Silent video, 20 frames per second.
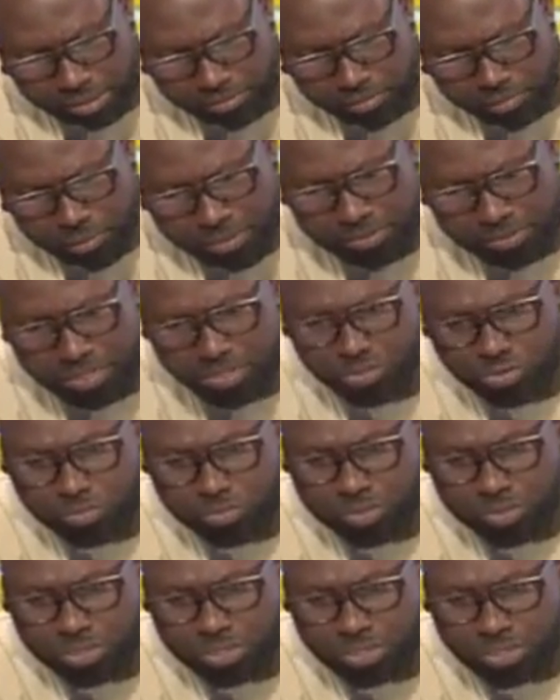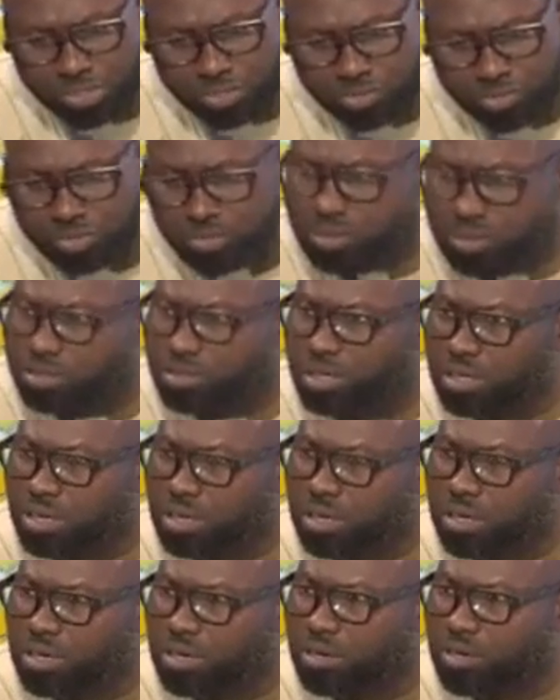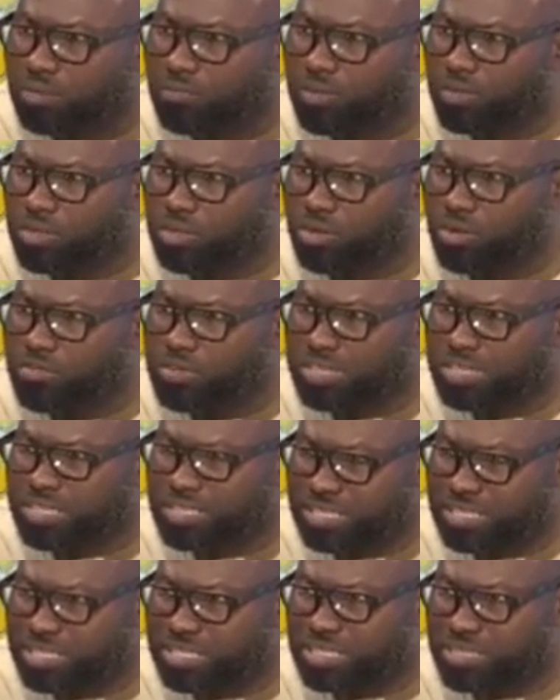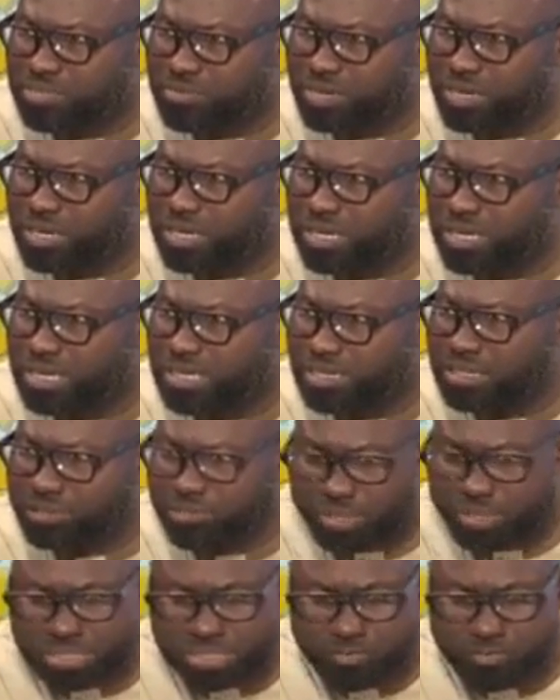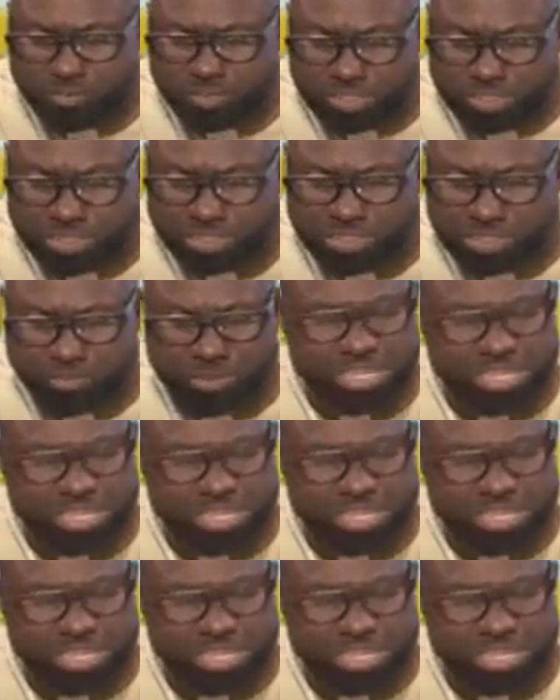president nominate for the office of Attorney General and Minister for Justice,